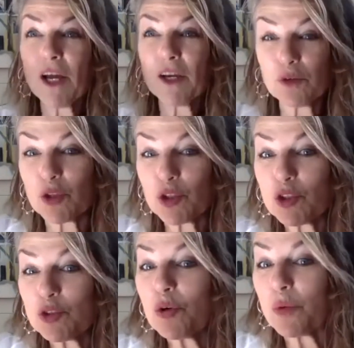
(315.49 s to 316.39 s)
You know, the
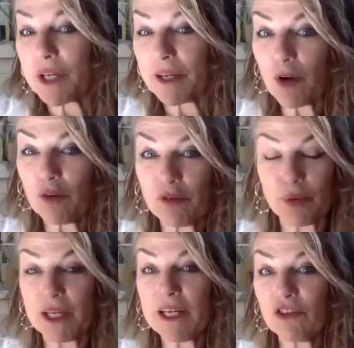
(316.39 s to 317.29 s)
story of a
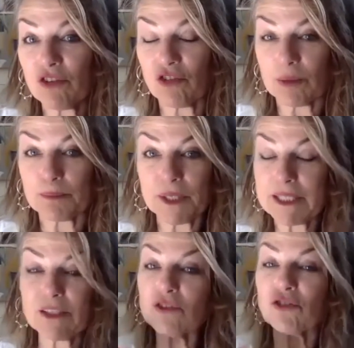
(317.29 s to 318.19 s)
relationship,
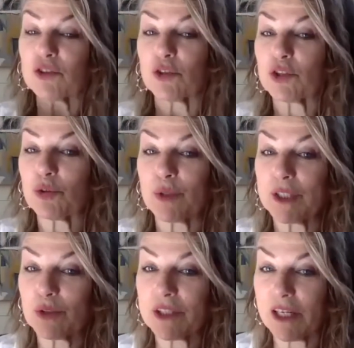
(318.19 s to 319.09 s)
it's not just the story
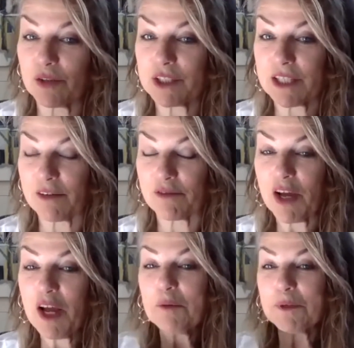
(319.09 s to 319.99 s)
you tell yourself,
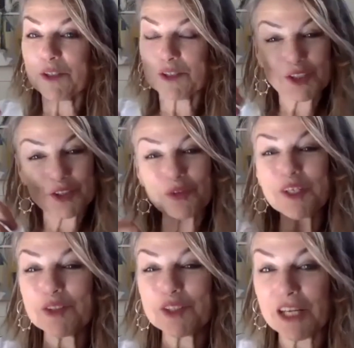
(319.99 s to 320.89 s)
because the
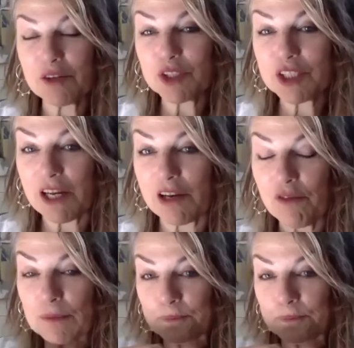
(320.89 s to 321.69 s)
story you tell yourself